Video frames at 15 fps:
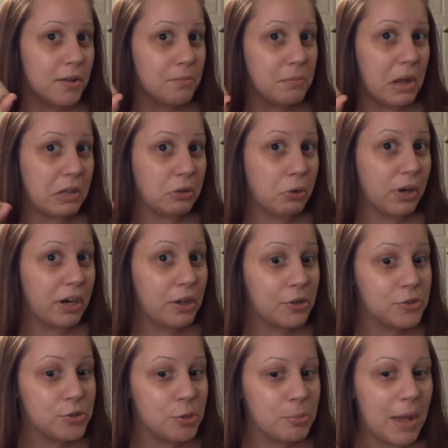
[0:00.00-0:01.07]
my
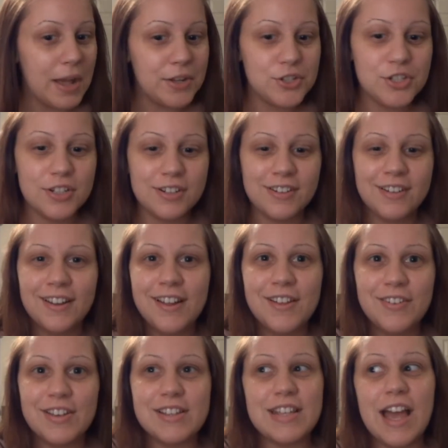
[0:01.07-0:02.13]
L'Oreal True Match,
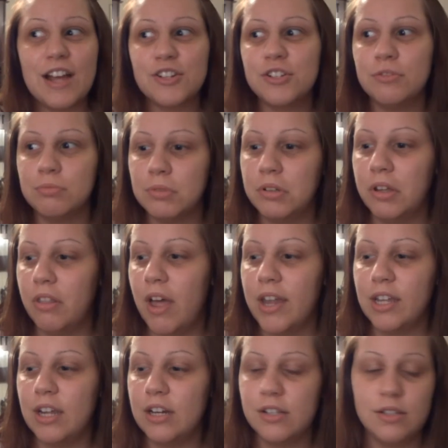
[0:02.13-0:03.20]
because I actually really like it.